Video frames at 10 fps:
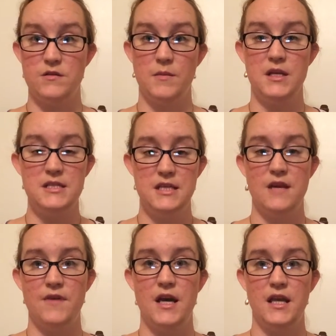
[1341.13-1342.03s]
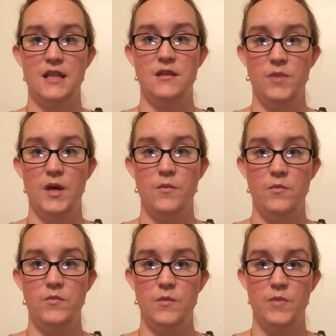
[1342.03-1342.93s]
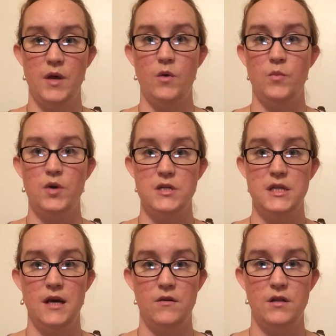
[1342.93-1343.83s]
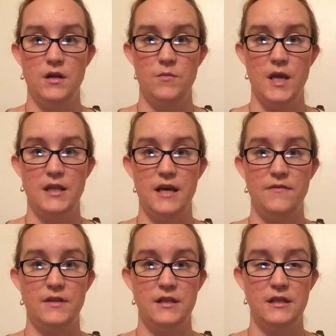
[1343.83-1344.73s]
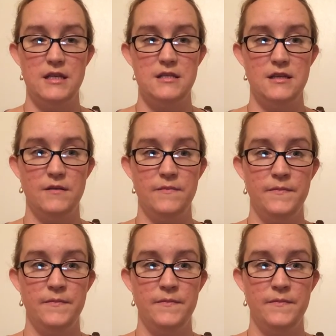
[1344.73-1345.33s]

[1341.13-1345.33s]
So I'm going to see if I can get the big one printed out, and it'll make life a little easier.